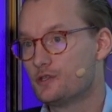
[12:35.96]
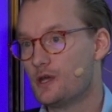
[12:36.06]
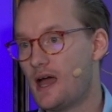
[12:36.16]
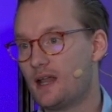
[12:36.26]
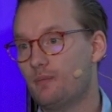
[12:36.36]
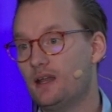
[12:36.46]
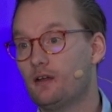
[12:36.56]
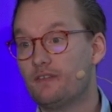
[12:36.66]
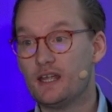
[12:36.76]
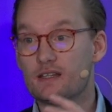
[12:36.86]
add many
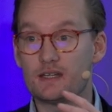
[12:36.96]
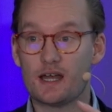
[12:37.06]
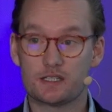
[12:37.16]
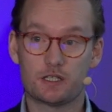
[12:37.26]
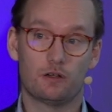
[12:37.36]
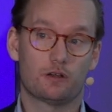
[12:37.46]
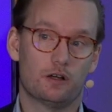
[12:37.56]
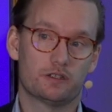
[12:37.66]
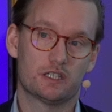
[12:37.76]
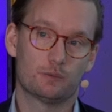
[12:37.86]
of the international
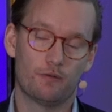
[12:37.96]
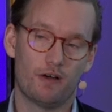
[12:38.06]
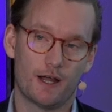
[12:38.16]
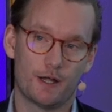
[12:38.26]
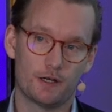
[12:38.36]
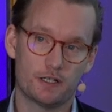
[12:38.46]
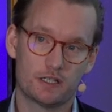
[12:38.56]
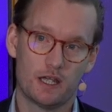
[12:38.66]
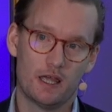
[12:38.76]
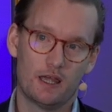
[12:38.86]
content providers
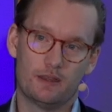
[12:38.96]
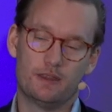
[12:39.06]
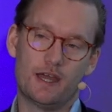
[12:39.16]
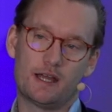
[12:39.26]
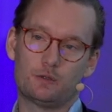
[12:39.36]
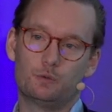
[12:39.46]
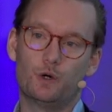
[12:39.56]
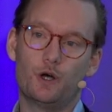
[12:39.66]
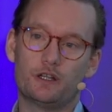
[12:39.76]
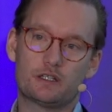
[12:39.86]
that
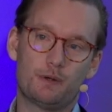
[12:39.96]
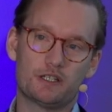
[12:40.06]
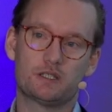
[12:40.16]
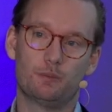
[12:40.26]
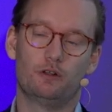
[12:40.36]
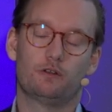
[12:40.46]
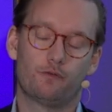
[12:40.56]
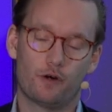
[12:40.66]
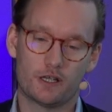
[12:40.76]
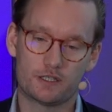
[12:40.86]
weren't possible
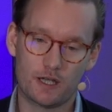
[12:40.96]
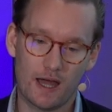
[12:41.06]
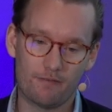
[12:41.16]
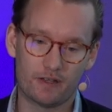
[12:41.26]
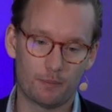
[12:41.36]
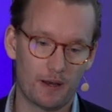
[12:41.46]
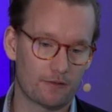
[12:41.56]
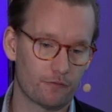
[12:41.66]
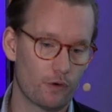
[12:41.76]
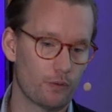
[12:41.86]
for us to have in the
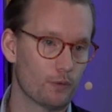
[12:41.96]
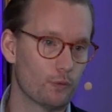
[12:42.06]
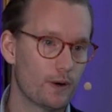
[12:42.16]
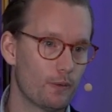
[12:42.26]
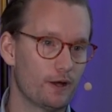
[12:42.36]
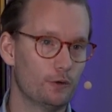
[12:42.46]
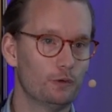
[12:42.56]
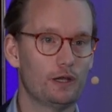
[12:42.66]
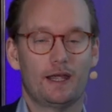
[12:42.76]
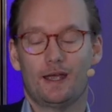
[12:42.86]
platform when we
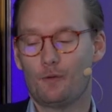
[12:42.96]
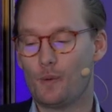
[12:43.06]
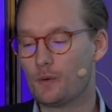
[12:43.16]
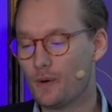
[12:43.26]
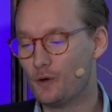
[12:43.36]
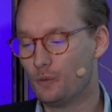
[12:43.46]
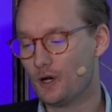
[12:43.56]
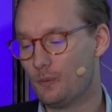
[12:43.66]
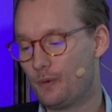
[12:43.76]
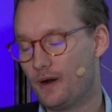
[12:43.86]
only
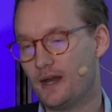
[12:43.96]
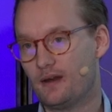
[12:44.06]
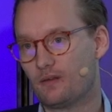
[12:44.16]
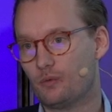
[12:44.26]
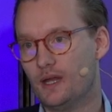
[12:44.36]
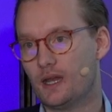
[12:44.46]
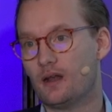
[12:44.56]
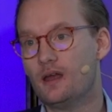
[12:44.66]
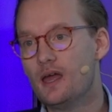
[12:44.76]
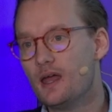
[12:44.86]
operated in
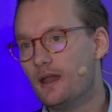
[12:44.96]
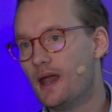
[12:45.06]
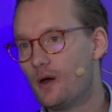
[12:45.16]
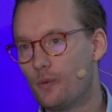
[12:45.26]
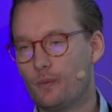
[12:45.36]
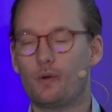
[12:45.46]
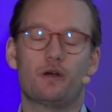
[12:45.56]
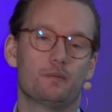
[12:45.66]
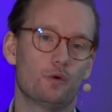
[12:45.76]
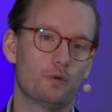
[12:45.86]
Sweden. Now when we are
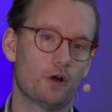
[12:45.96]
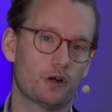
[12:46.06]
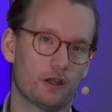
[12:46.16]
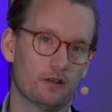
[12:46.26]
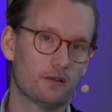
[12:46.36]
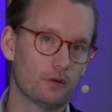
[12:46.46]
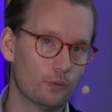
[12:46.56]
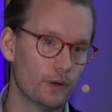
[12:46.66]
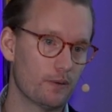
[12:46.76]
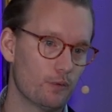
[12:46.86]
in more markets,
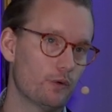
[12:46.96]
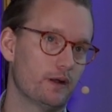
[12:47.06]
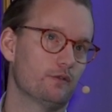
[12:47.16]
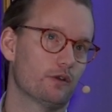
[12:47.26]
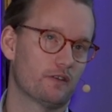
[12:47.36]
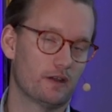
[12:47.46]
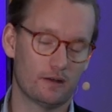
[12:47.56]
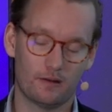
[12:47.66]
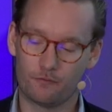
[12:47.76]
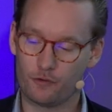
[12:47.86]
we are more interested
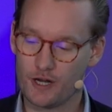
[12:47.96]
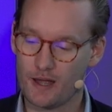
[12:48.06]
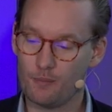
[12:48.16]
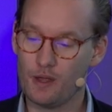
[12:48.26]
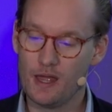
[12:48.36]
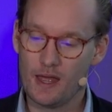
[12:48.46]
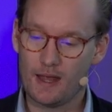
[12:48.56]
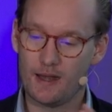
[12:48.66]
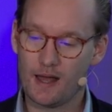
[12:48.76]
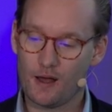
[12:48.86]
for them,
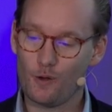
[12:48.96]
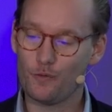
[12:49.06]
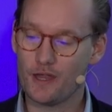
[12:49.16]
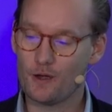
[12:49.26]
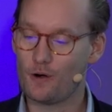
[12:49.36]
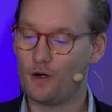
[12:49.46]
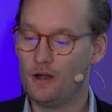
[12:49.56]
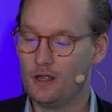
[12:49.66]
and now they are